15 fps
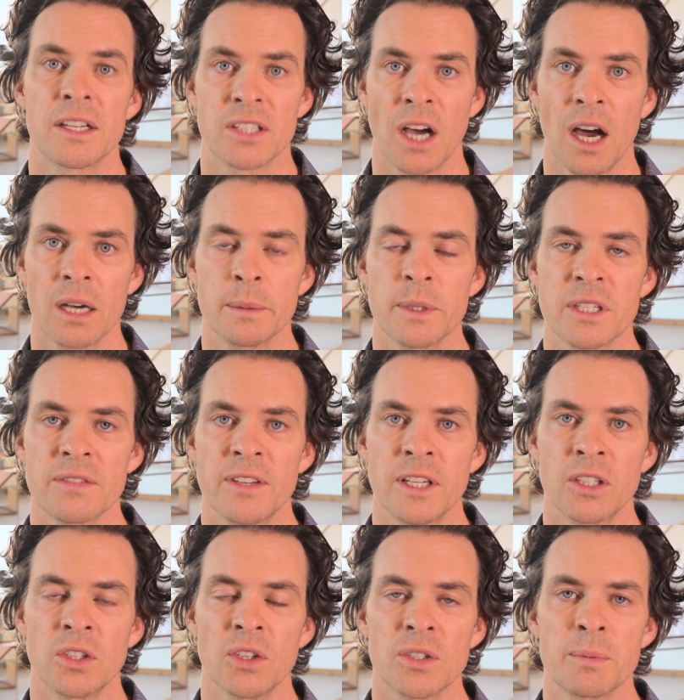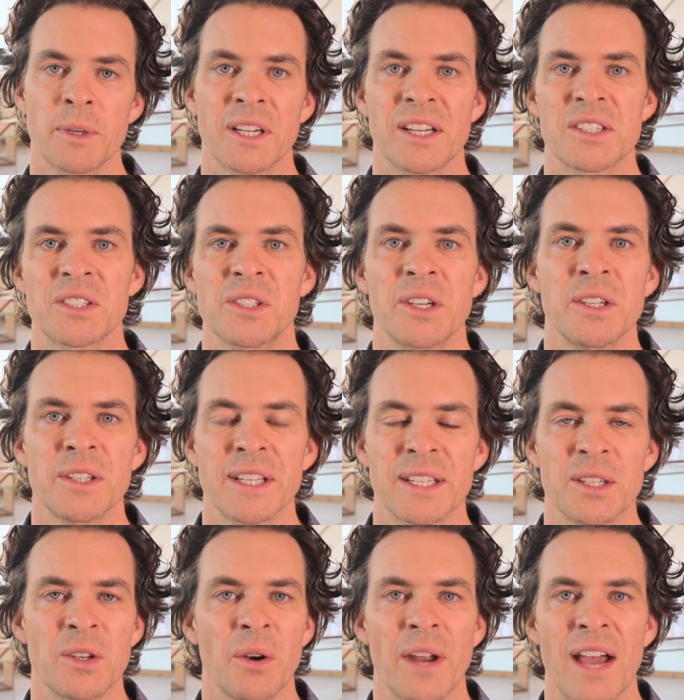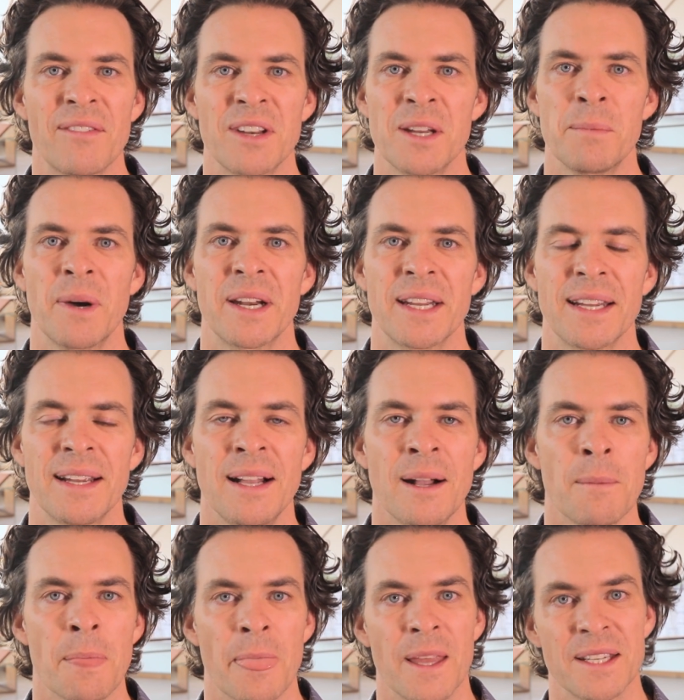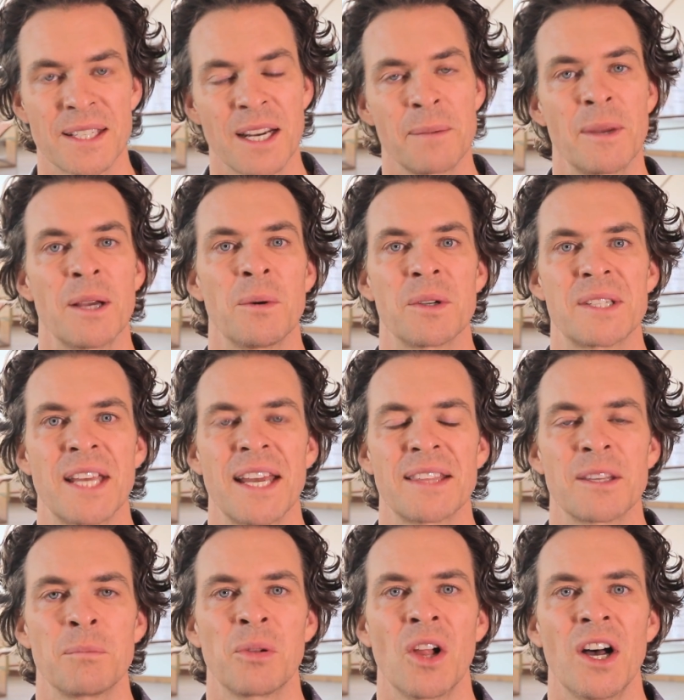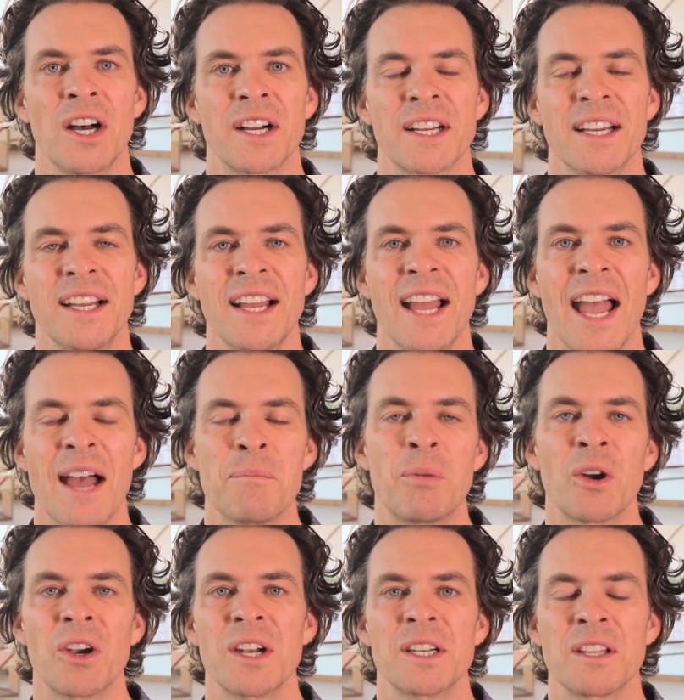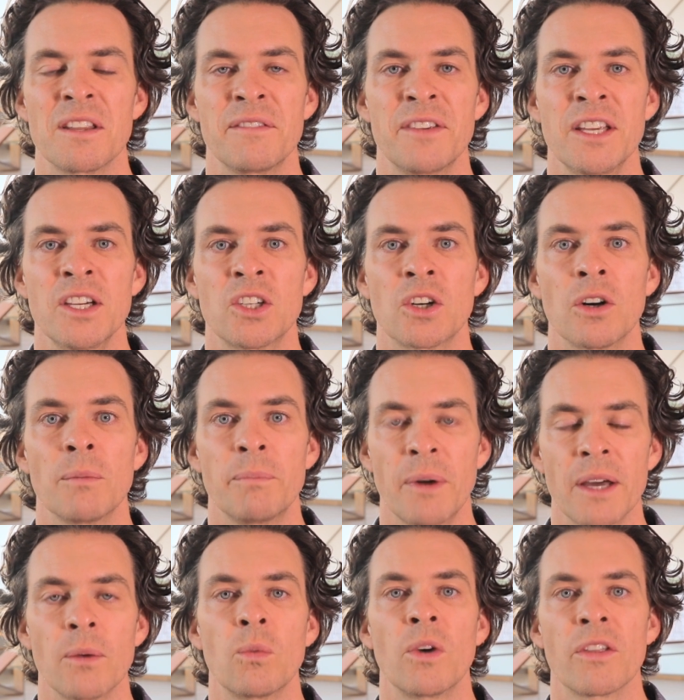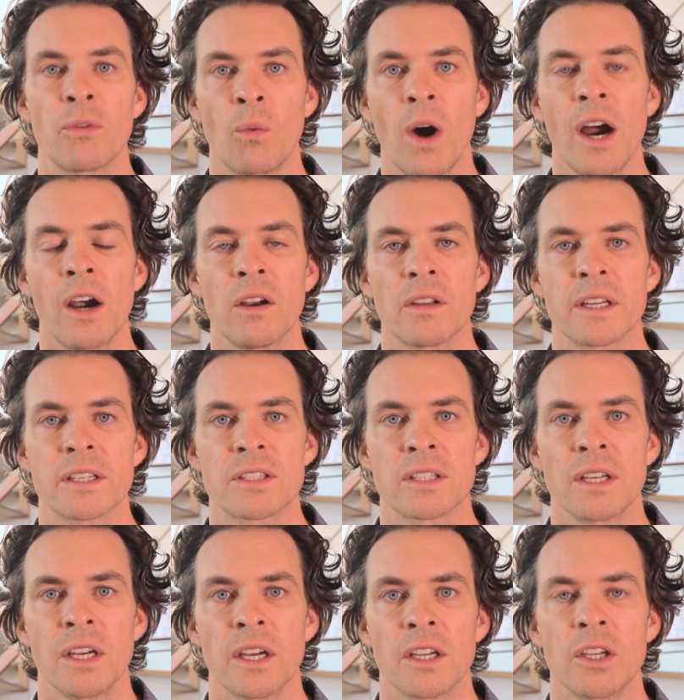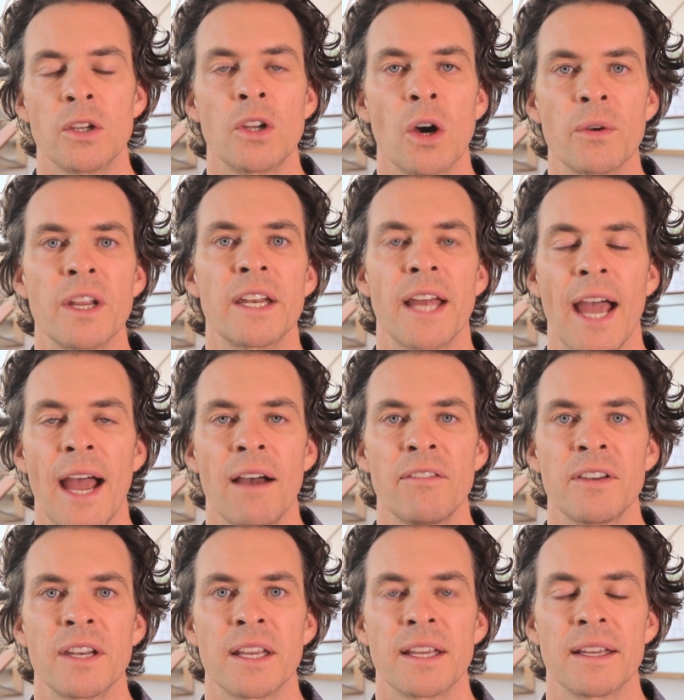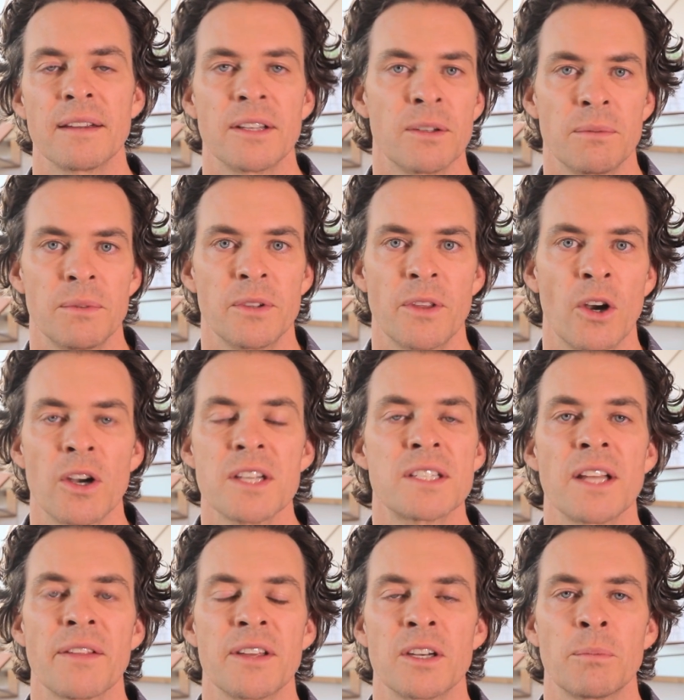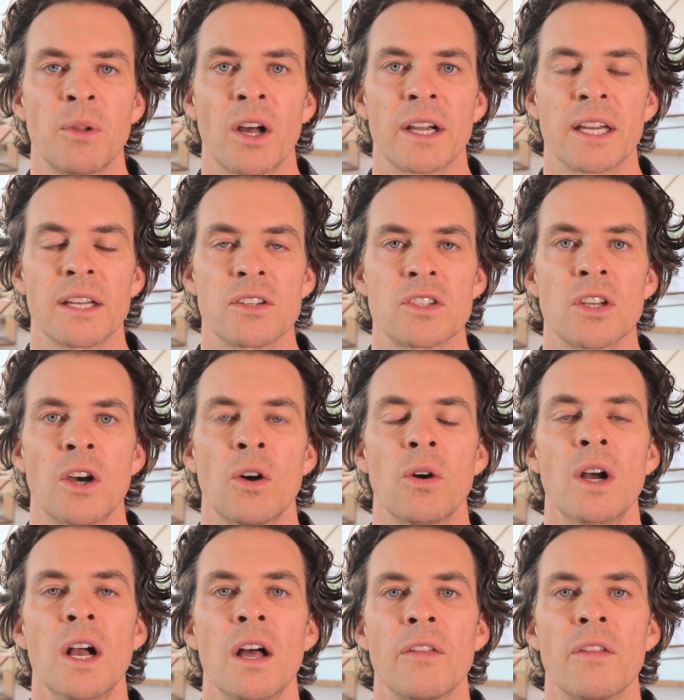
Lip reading: autonomous vehicles, because clearly you don't have anybody that is going to be able to take the plug and put it into the vehicle. But with wireless, you don't need to have there is nothing to plug in. So